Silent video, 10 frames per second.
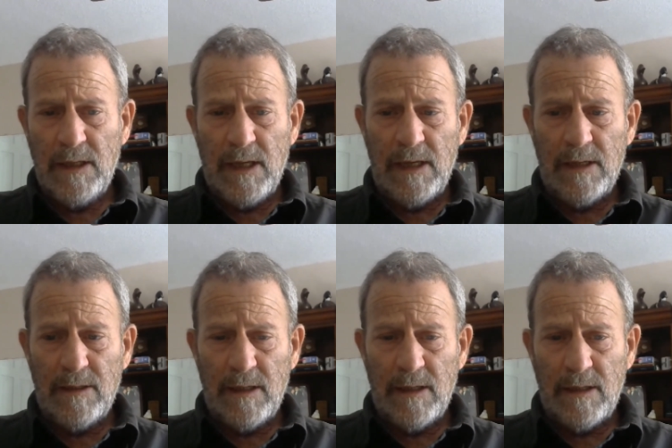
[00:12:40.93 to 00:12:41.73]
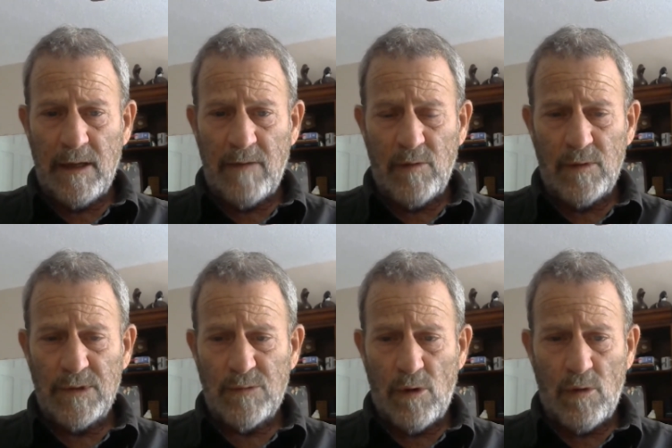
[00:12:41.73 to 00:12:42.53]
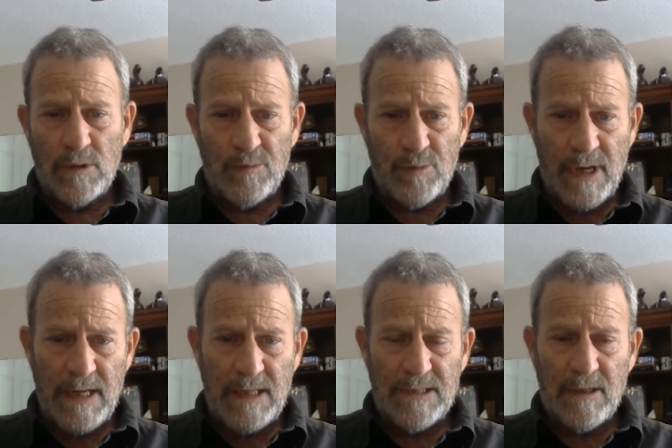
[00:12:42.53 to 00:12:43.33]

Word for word: And, and everyone's role was praised.